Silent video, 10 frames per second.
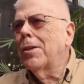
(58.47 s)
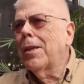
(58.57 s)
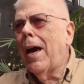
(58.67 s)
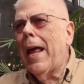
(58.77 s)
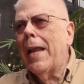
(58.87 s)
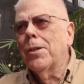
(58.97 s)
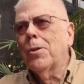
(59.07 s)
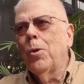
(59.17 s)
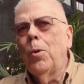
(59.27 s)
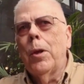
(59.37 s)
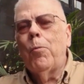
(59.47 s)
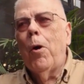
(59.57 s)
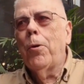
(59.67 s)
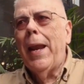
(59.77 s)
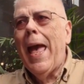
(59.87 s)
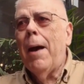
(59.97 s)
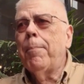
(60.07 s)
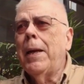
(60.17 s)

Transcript: just got out of school and wrote an app.